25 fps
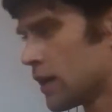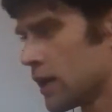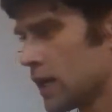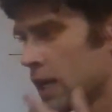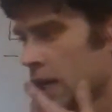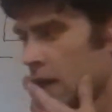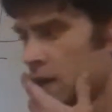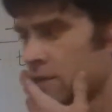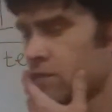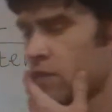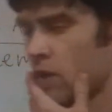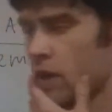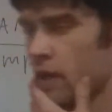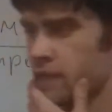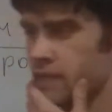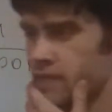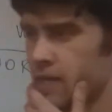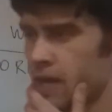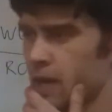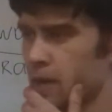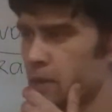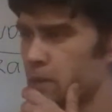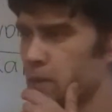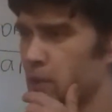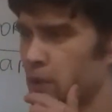For
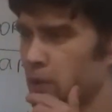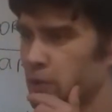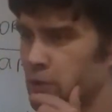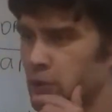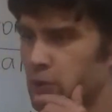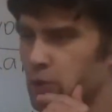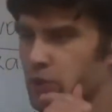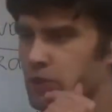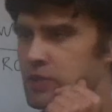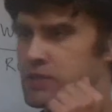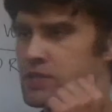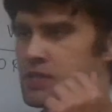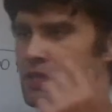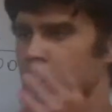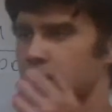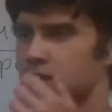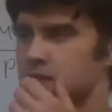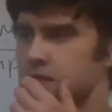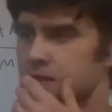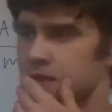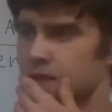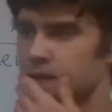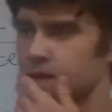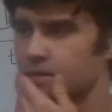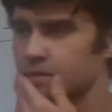example, you're
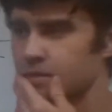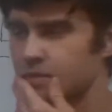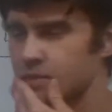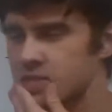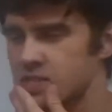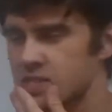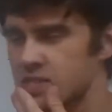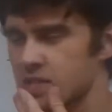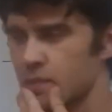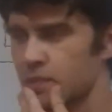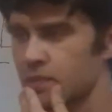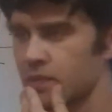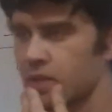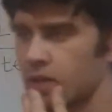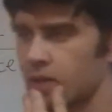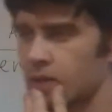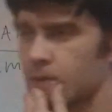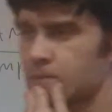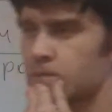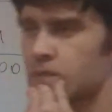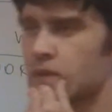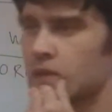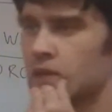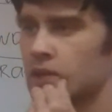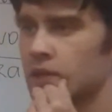discussing
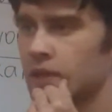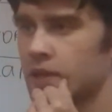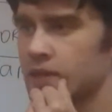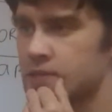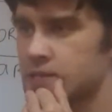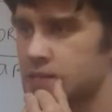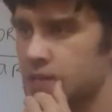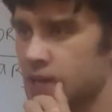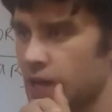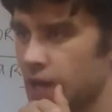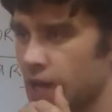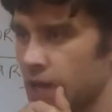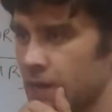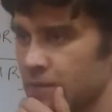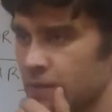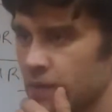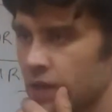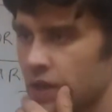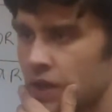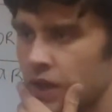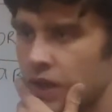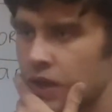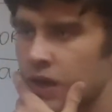something, let's say